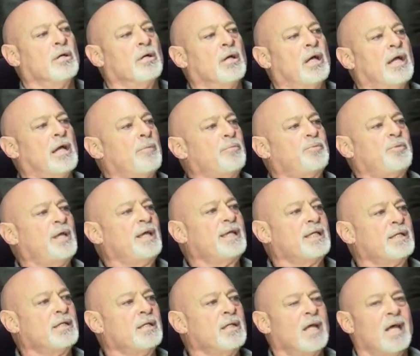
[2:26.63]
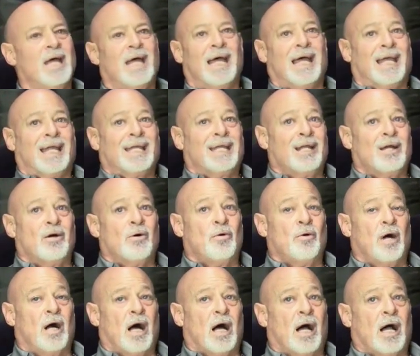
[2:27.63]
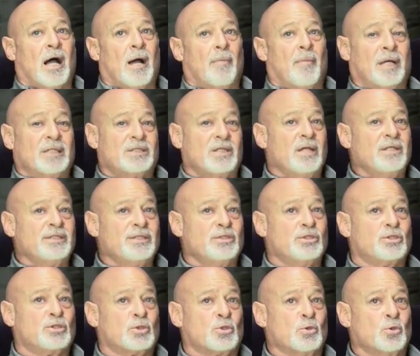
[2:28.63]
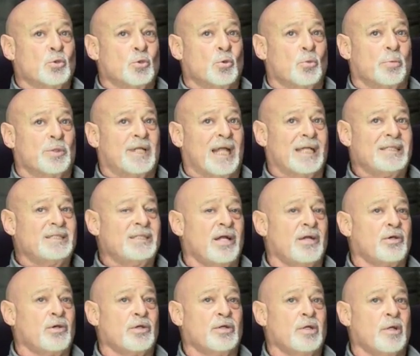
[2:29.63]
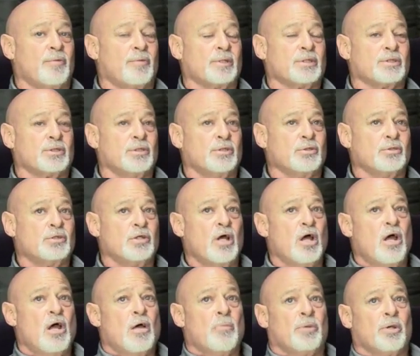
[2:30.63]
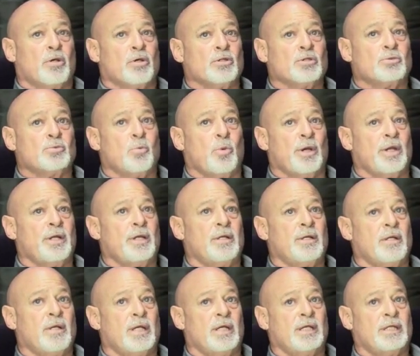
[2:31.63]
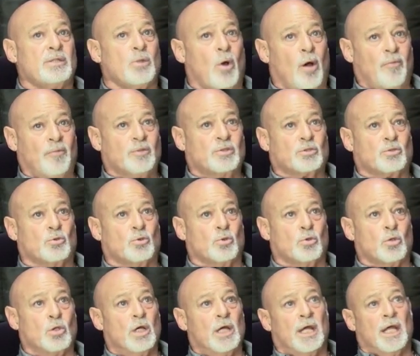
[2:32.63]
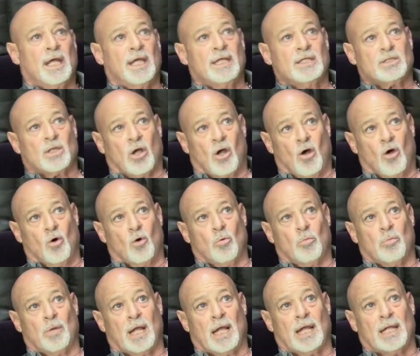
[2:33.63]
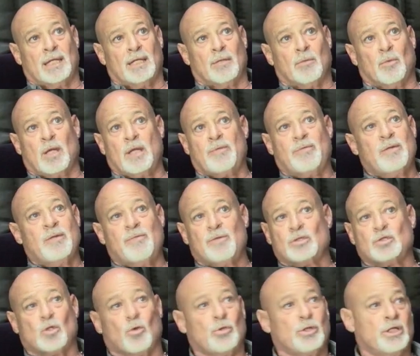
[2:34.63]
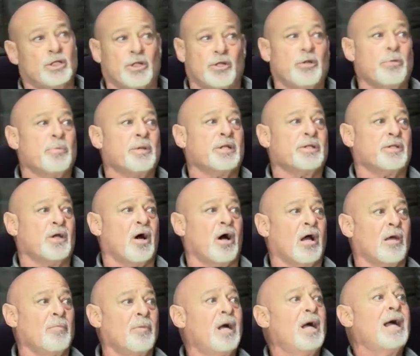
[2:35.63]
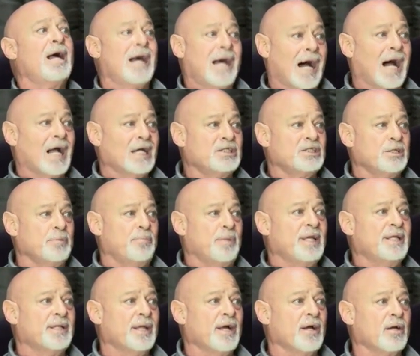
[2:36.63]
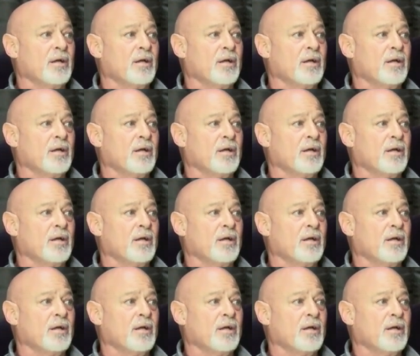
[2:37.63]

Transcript: And I'm thinking, you know, my son's in school, but that's not a good enough excuse because when he, he's off of school, he's home, and even if it's only a little bit of time, I should be there.